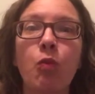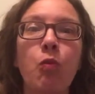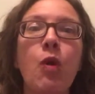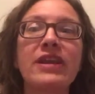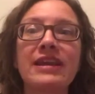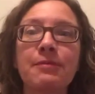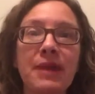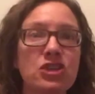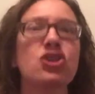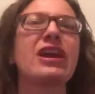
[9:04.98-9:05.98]
wanting to
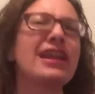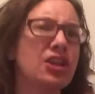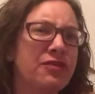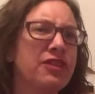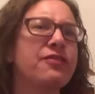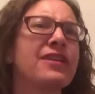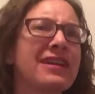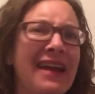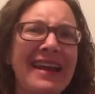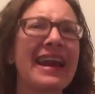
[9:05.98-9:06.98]
make sure you've
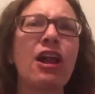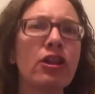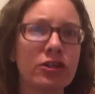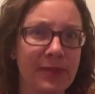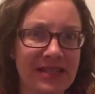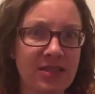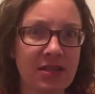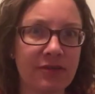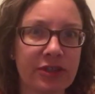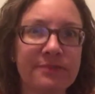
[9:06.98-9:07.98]
kind of got all your bases
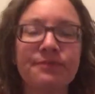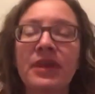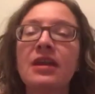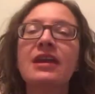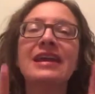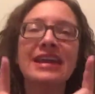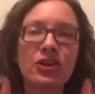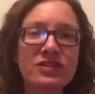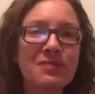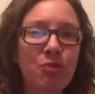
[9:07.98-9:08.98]
covered.
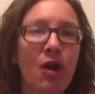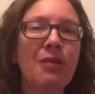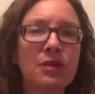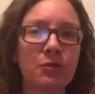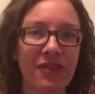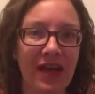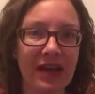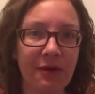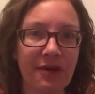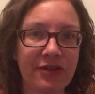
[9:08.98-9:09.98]
Here's the problem with that,
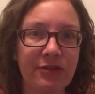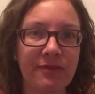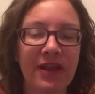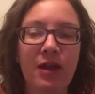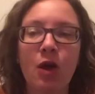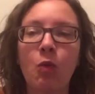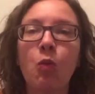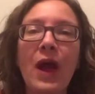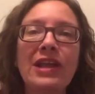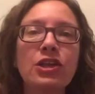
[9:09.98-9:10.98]
however.
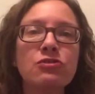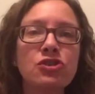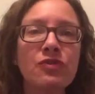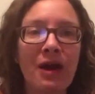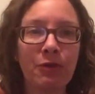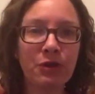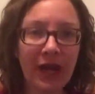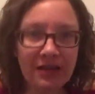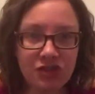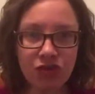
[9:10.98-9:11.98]
When you do that, when you
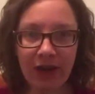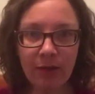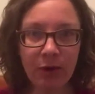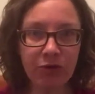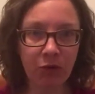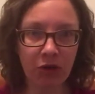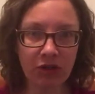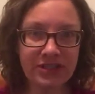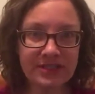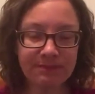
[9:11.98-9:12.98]
kind of straddle both
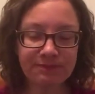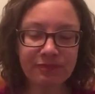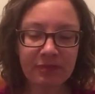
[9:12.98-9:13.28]
worlds,